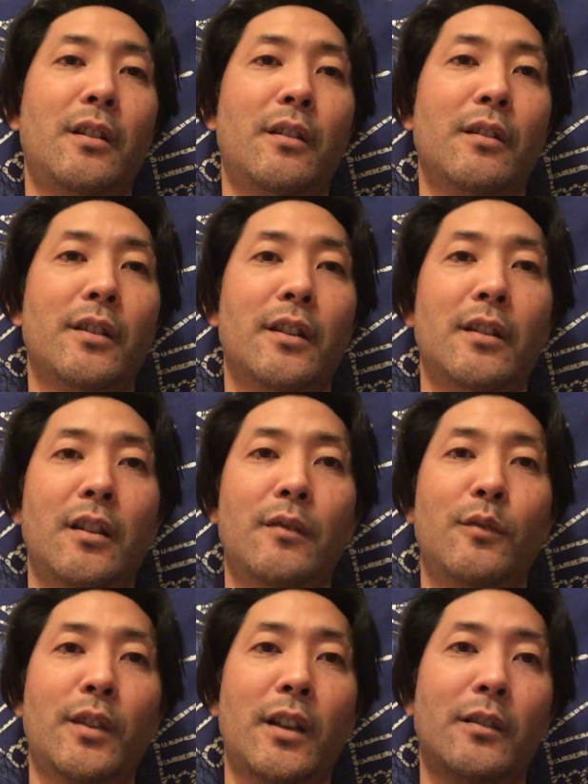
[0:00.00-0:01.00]
all that
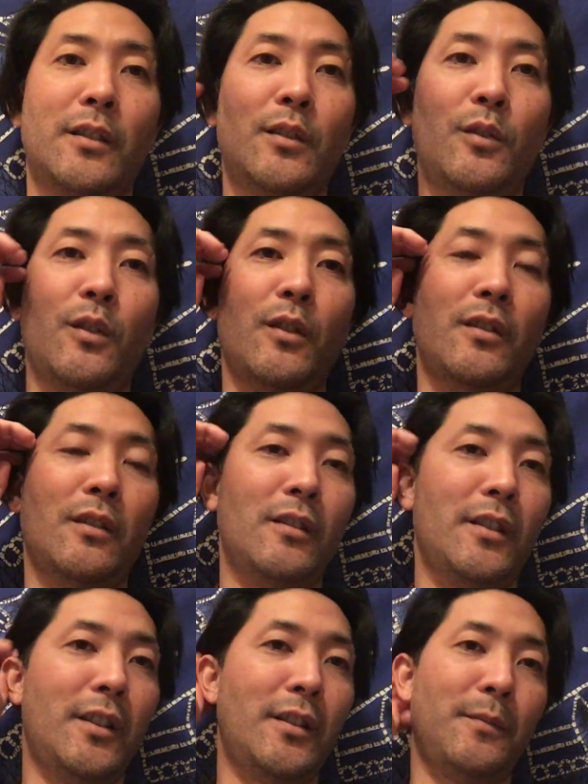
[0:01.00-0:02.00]
love went out the door. All
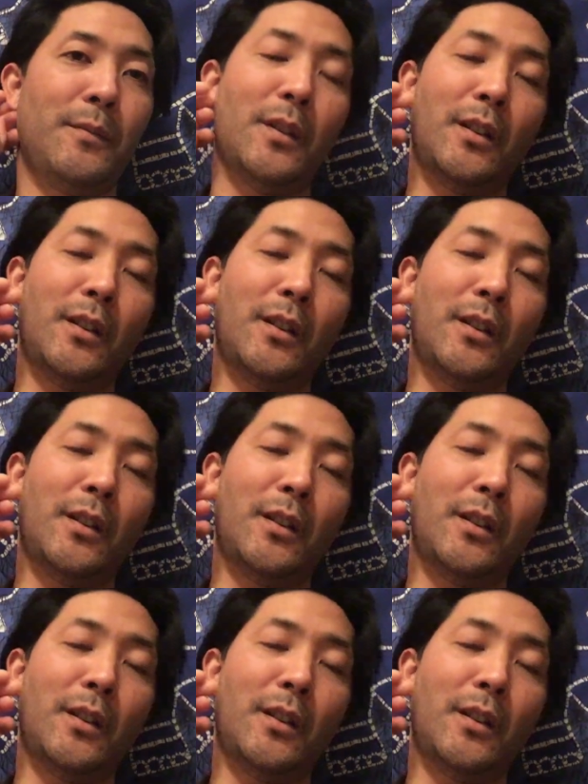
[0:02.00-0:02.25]
that